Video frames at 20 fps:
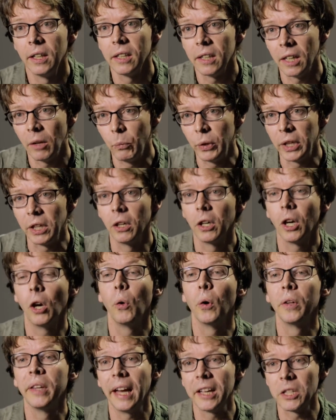Then we can
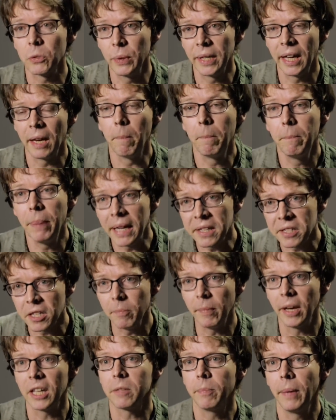go on, as we get better
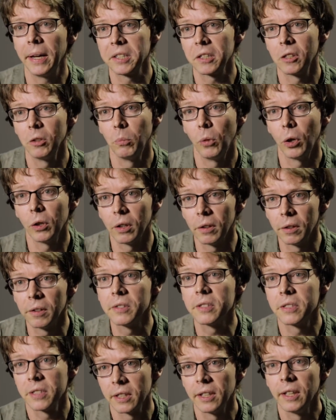mathematical
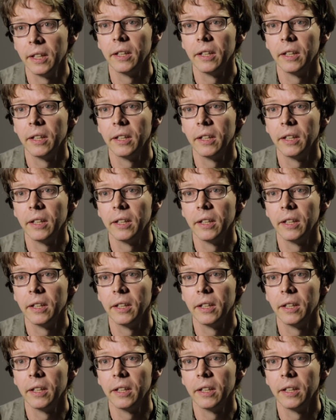models,